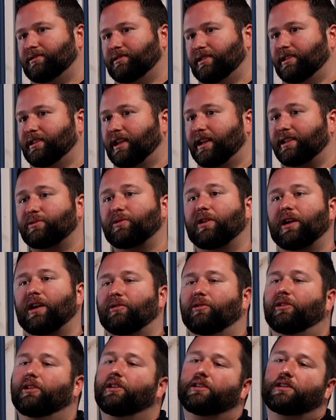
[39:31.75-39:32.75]
and that's where I
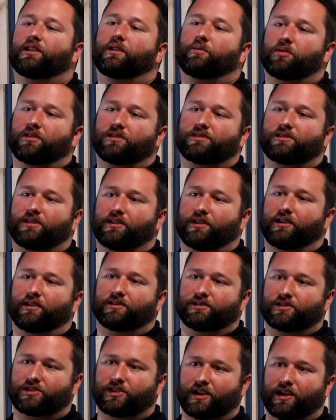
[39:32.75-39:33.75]
really think piston
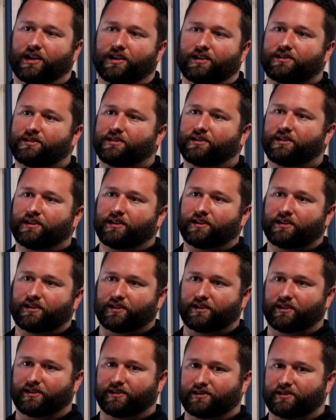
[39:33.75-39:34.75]
guns shine.
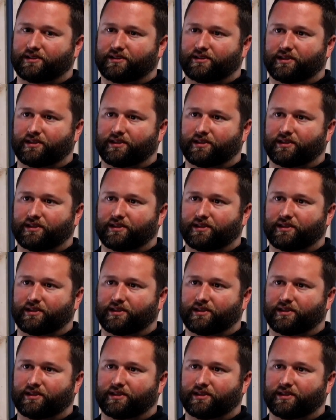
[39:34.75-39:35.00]
Is they